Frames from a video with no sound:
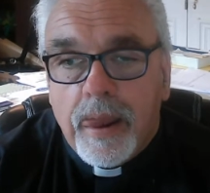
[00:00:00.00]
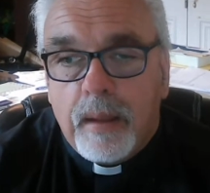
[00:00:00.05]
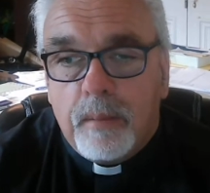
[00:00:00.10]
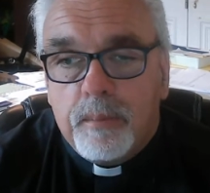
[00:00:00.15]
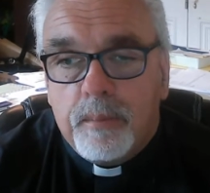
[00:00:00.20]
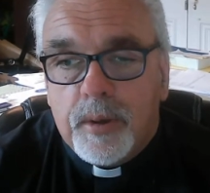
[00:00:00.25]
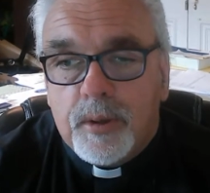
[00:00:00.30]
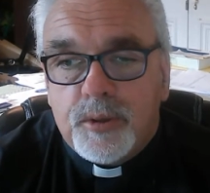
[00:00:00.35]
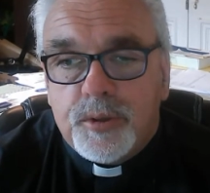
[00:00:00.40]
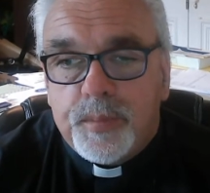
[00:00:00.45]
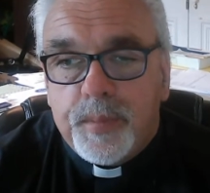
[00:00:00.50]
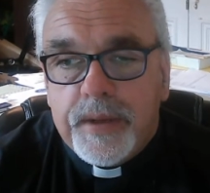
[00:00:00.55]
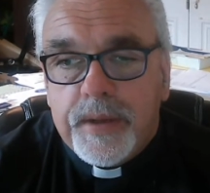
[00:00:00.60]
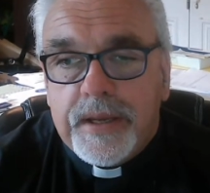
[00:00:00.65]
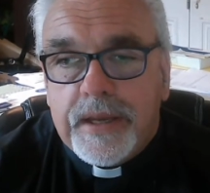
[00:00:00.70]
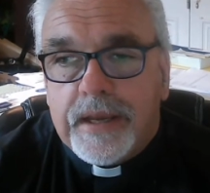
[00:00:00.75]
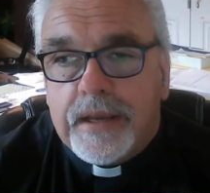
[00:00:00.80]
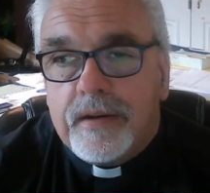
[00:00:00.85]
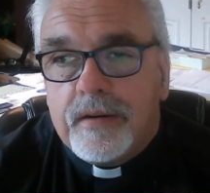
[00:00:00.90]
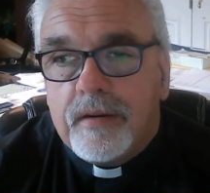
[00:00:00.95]
Most
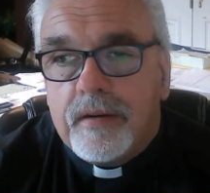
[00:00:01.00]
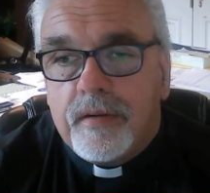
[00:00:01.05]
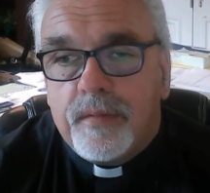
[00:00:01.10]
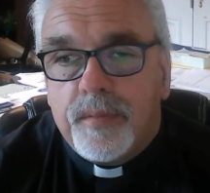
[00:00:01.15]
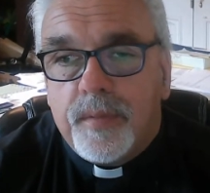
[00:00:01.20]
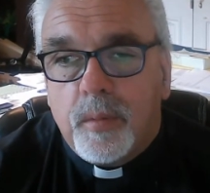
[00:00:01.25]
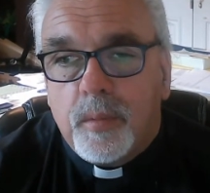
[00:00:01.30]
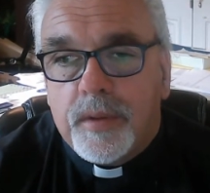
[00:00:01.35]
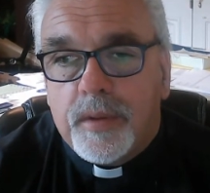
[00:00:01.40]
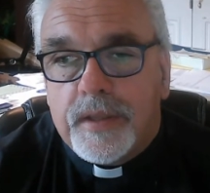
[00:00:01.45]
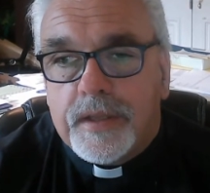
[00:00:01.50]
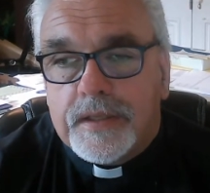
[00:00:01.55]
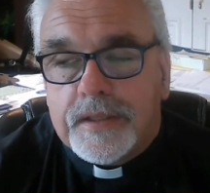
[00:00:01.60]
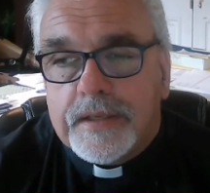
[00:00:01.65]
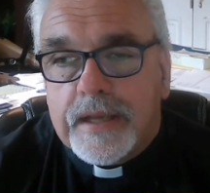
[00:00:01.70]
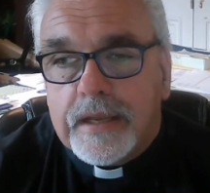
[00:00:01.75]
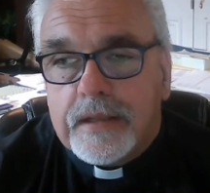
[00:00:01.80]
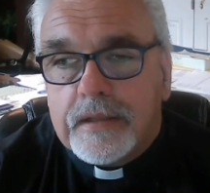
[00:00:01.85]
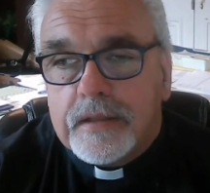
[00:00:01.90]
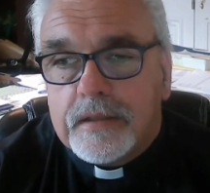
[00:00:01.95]
begin with a
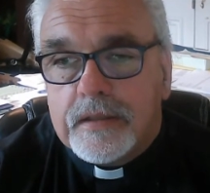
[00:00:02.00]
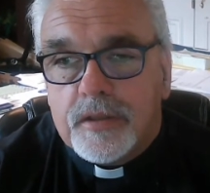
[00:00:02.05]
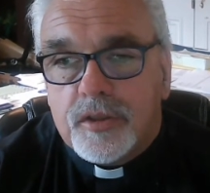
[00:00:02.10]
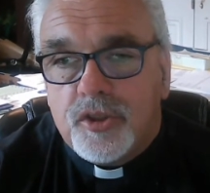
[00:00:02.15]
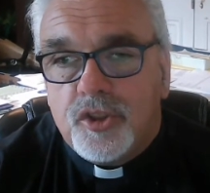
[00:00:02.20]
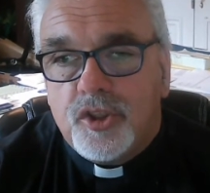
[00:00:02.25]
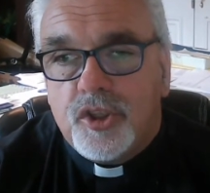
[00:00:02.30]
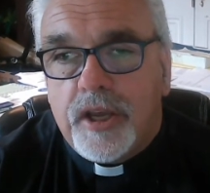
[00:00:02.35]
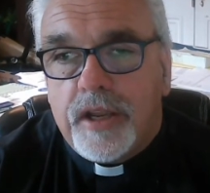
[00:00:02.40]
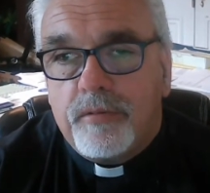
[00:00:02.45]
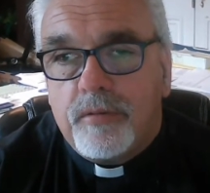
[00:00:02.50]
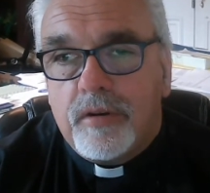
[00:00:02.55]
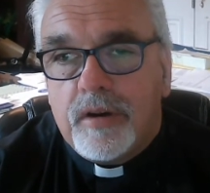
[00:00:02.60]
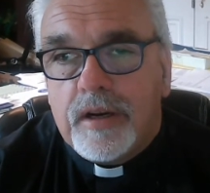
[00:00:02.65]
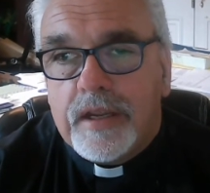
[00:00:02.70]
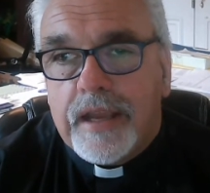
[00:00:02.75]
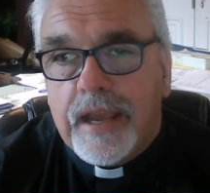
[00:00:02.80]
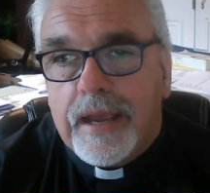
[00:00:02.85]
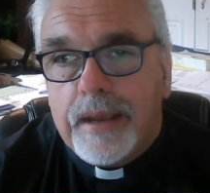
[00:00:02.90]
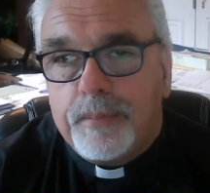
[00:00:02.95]
settled and
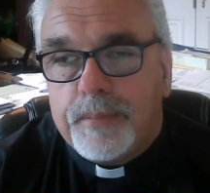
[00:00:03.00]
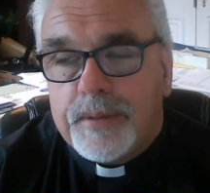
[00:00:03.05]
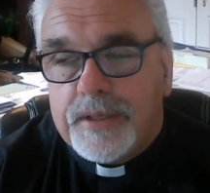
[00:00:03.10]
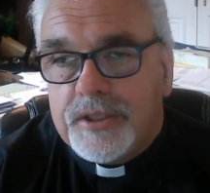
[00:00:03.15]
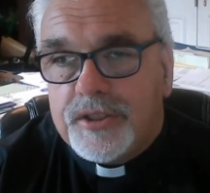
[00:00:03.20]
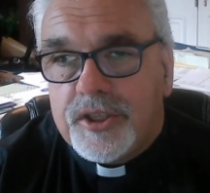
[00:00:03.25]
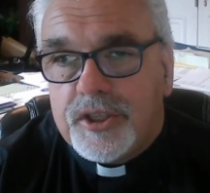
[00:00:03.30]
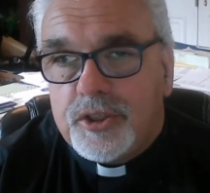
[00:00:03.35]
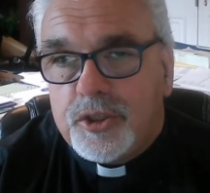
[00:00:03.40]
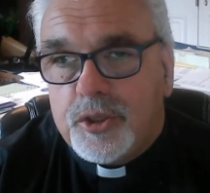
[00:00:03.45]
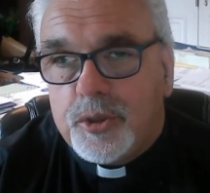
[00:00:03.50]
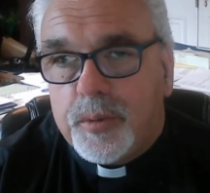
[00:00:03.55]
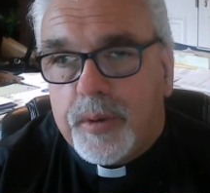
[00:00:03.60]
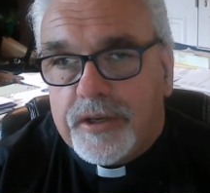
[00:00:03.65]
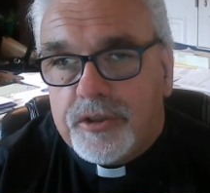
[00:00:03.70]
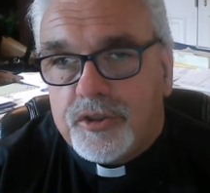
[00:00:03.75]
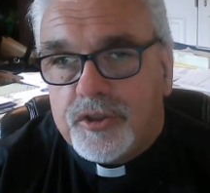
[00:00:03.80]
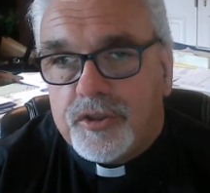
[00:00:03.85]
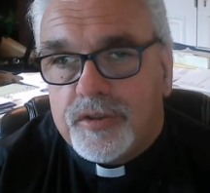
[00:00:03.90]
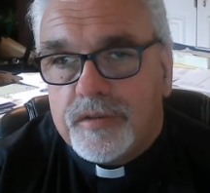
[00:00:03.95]
generally happy
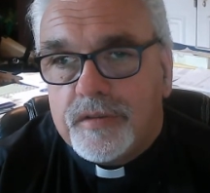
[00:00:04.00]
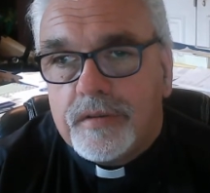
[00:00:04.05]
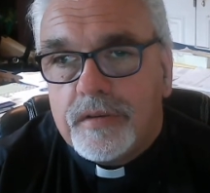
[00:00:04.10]
situation.